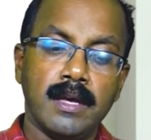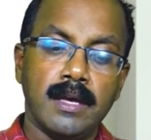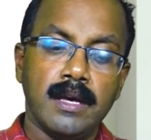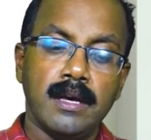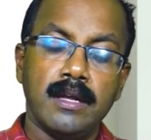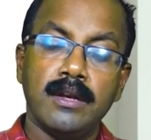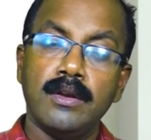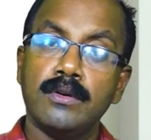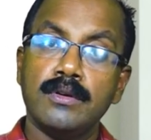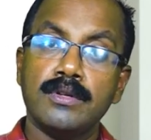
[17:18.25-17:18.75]

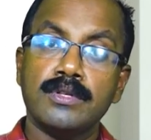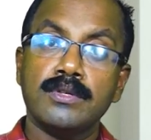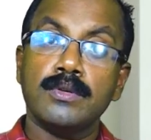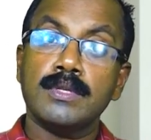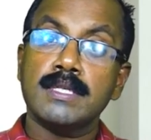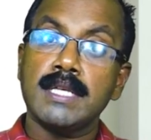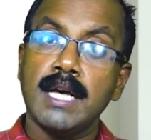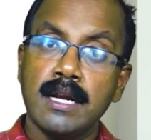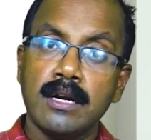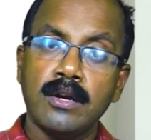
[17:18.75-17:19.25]
and also
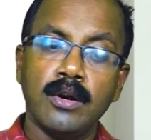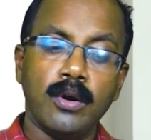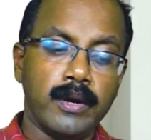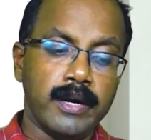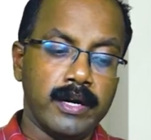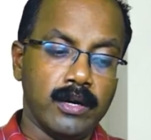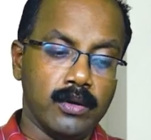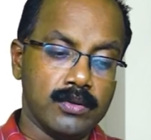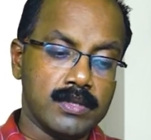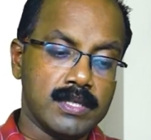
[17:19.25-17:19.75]

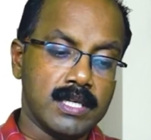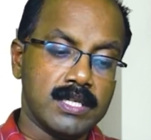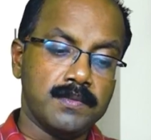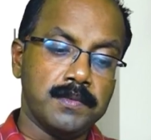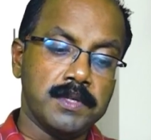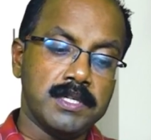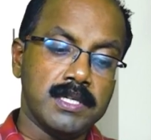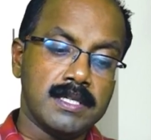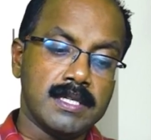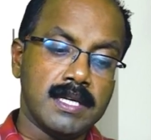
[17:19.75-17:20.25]
sarcoidosis,
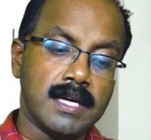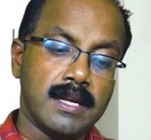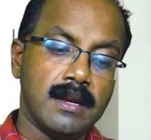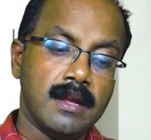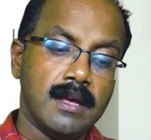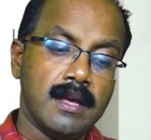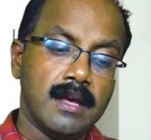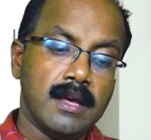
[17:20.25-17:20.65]
which is a